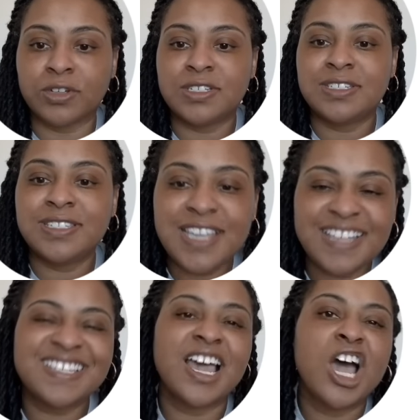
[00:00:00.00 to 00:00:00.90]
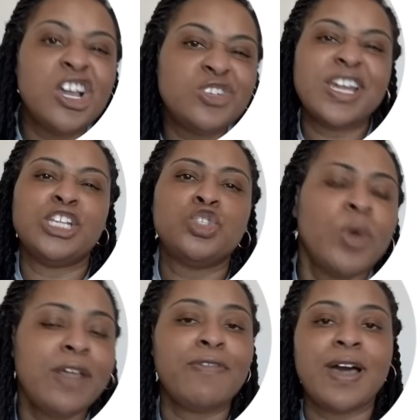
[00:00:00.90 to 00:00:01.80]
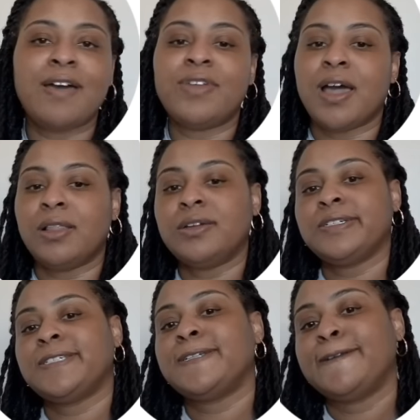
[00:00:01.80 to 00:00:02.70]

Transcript: $625.